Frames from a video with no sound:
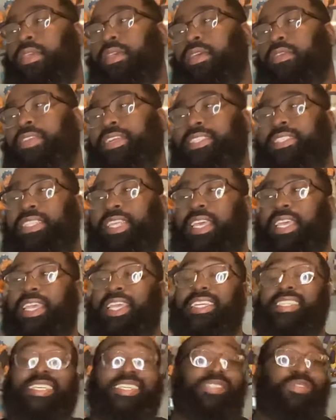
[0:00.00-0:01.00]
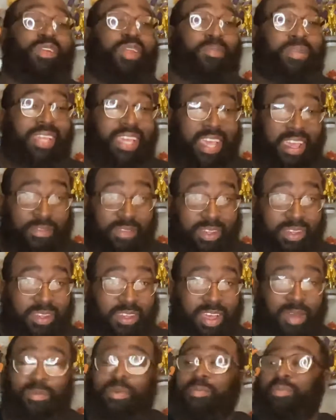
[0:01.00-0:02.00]
This thing is extremely heavy,
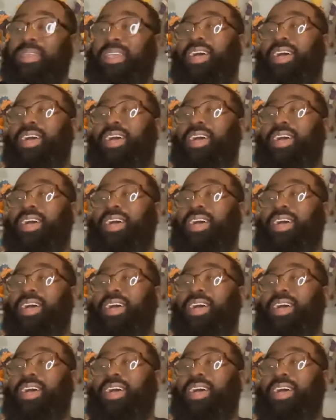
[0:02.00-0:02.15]
I'm gonna be